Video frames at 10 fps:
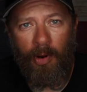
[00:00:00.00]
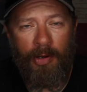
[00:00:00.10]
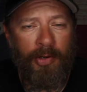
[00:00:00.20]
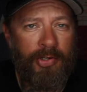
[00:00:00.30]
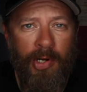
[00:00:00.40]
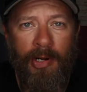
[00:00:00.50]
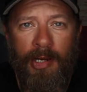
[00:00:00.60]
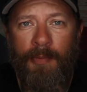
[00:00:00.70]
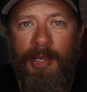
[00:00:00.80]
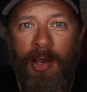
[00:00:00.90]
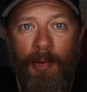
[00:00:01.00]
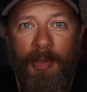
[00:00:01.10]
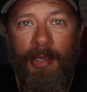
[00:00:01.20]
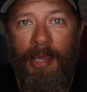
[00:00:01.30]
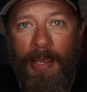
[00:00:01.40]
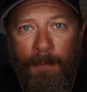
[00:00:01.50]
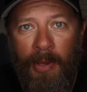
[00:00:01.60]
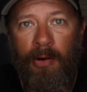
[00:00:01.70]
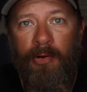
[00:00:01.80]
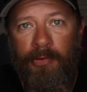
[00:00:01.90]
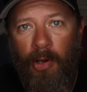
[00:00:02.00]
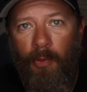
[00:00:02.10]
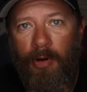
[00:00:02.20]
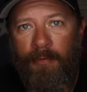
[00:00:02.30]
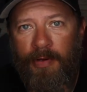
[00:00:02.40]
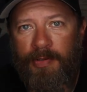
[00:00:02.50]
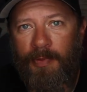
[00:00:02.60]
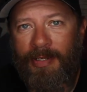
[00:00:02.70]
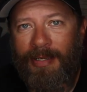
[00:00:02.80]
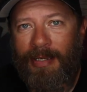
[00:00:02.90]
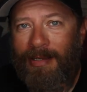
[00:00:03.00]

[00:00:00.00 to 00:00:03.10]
on your journey to becoming a better saltwater fisherman.